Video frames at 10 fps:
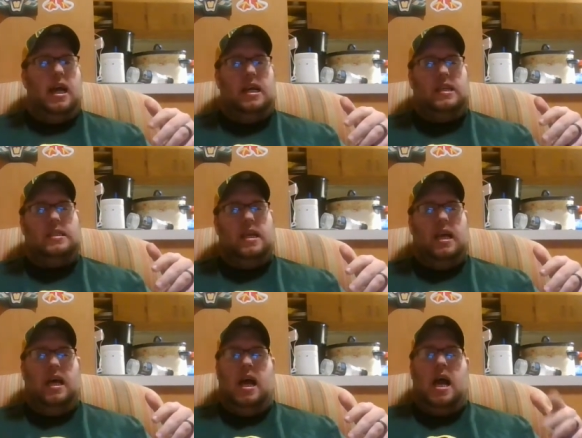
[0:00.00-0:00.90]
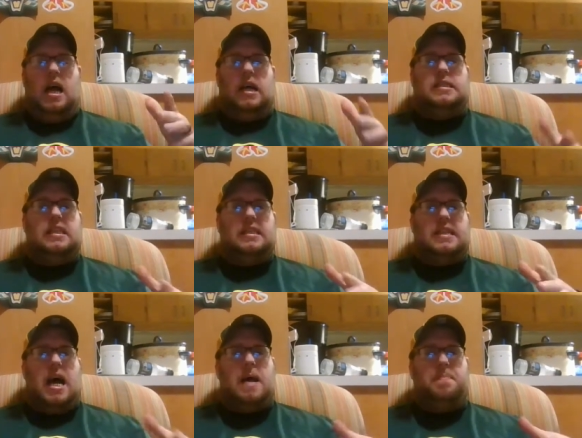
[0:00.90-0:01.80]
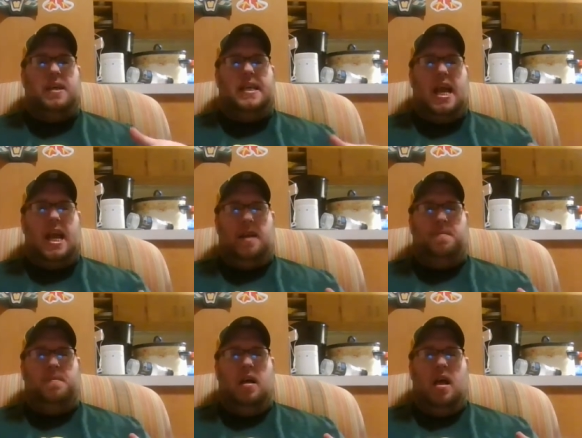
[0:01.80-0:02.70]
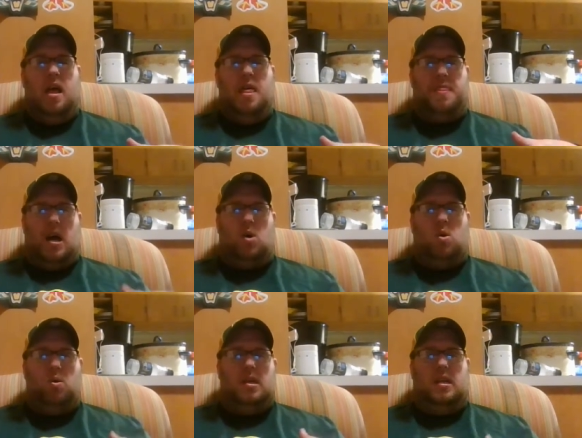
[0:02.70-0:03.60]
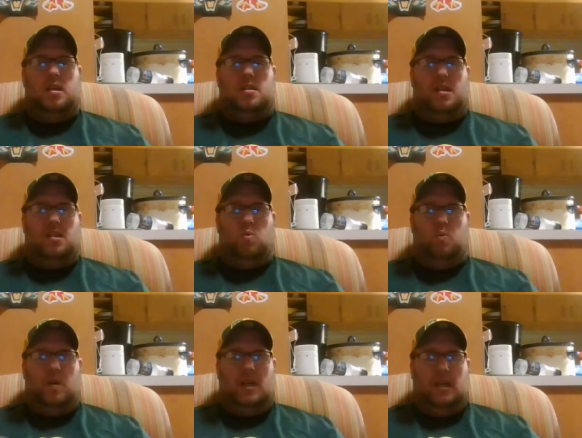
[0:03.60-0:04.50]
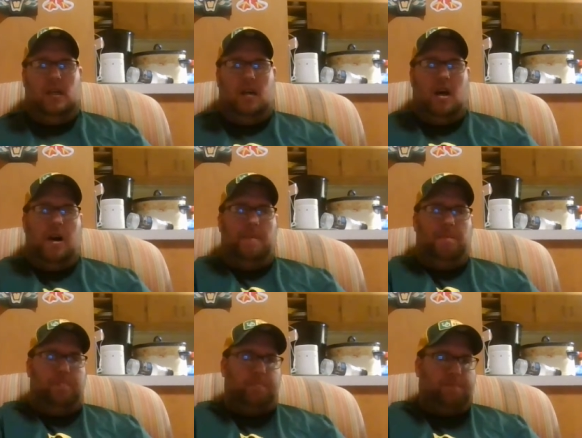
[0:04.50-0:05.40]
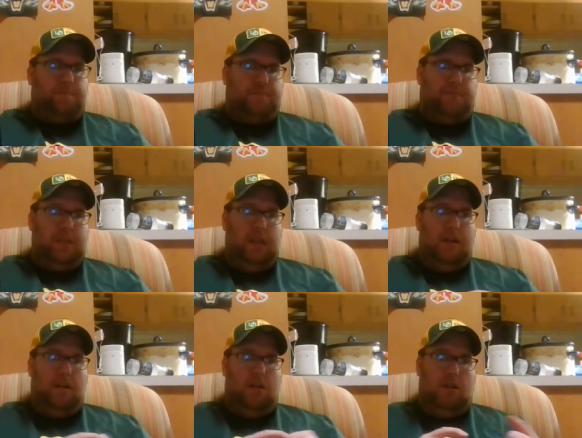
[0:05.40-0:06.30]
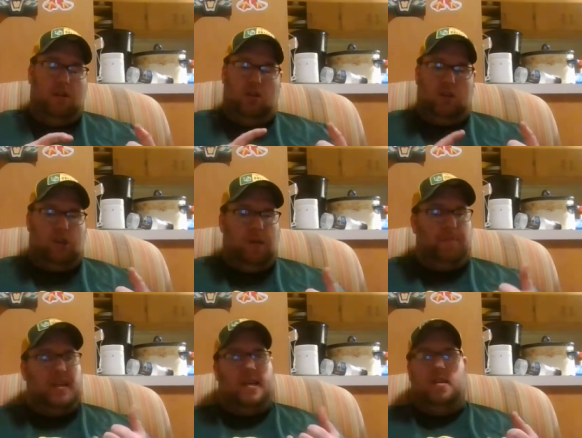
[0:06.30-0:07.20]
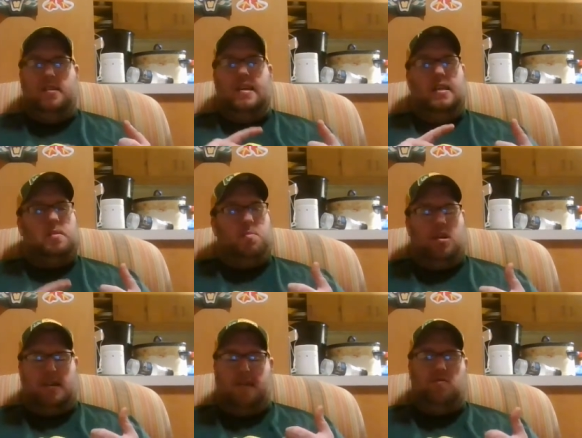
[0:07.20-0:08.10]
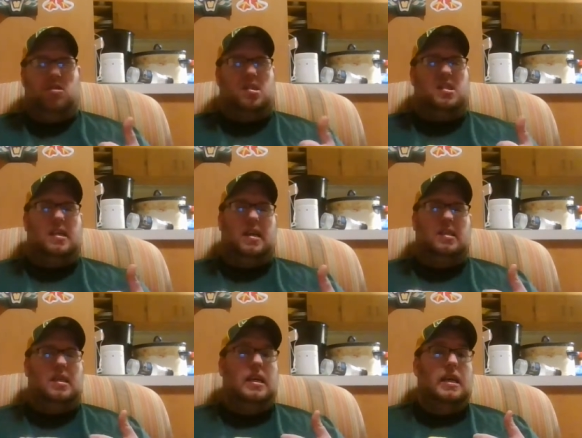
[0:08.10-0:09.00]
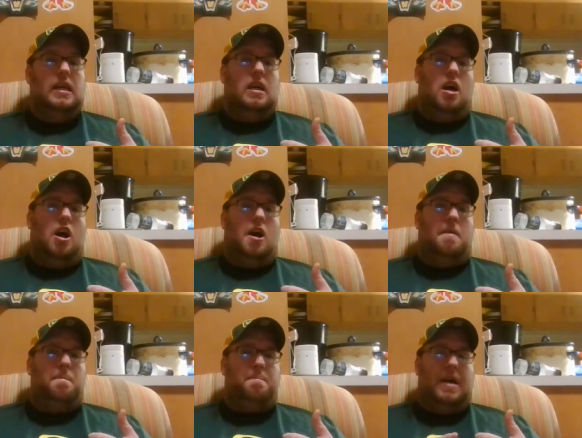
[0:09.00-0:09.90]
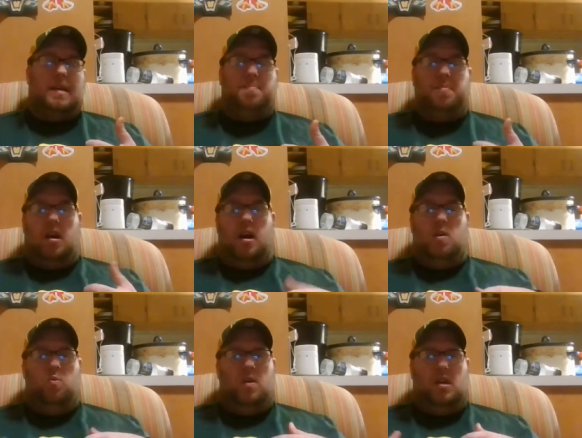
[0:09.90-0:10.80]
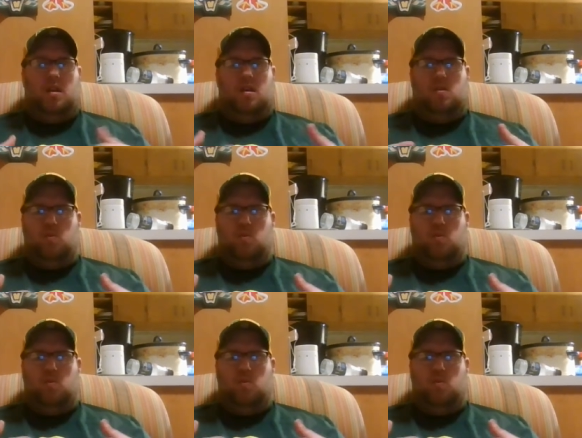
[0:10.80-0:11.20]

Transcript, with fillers: it's it's a type of game that Oregon that doesn't win. Um, Chip Cody days, Mark Everett days, um, Mike Bellotti, we